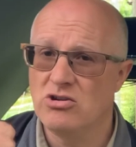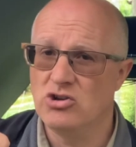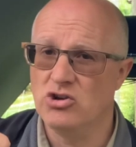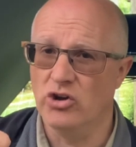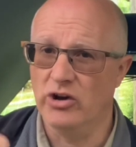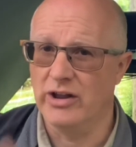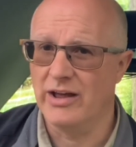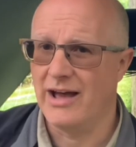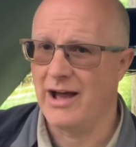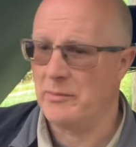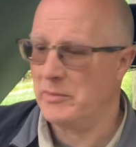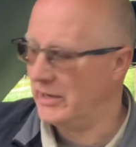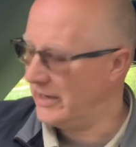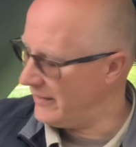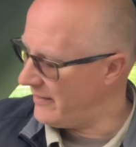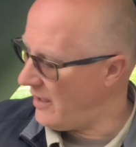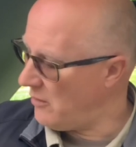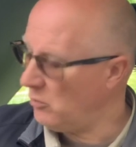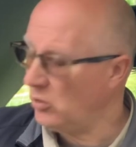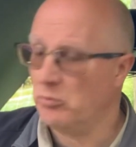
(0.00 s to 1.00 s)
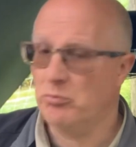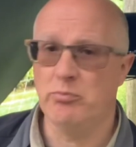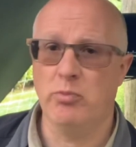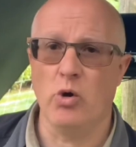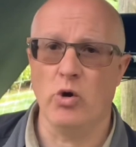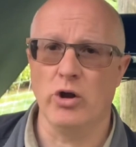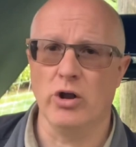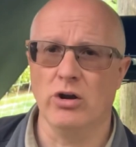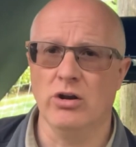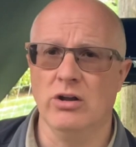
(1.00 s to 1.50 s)
Good. I mean, that will
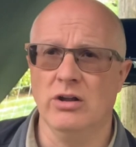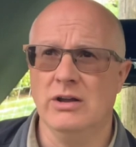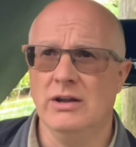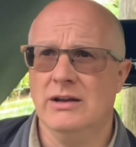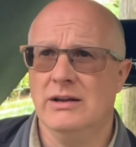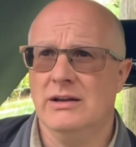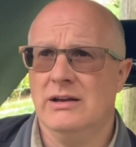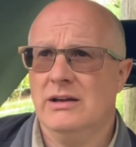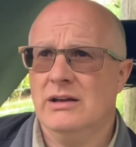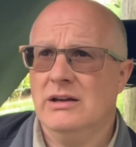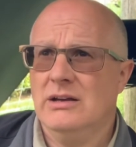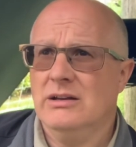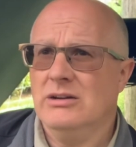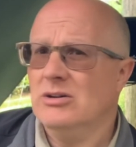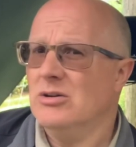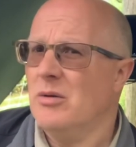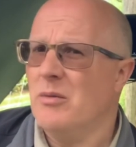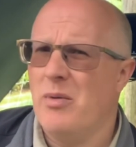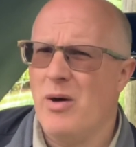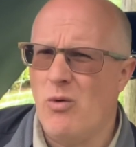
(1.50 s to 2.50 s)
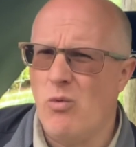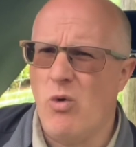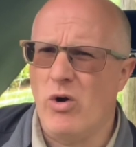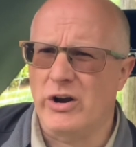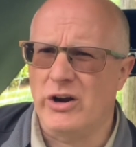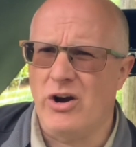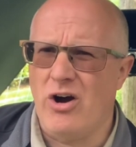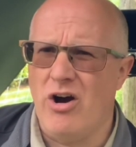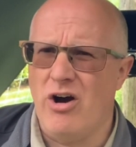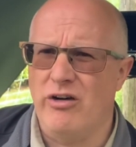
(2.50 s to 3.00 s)
boil about
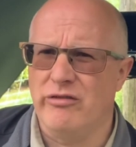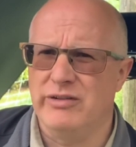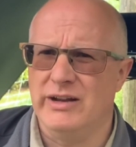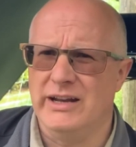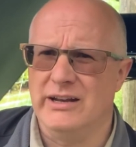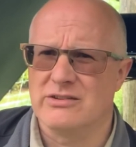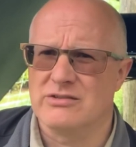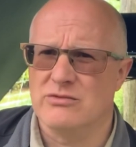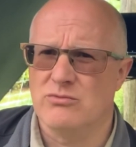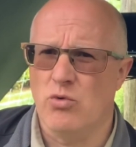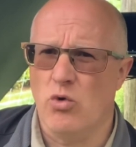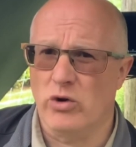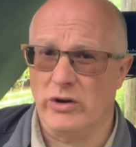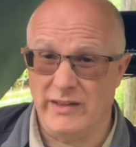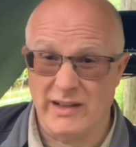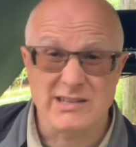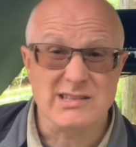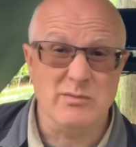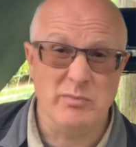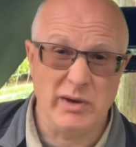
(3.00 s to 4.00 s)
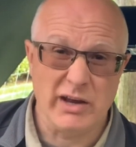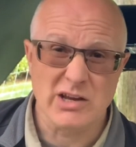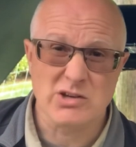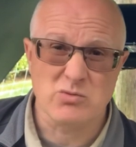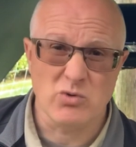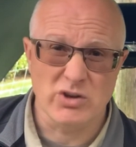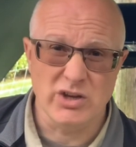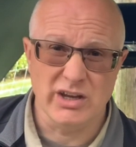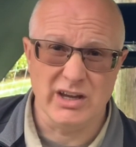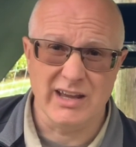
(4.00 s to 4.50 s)
1.5 liters of water. That's the biggest one you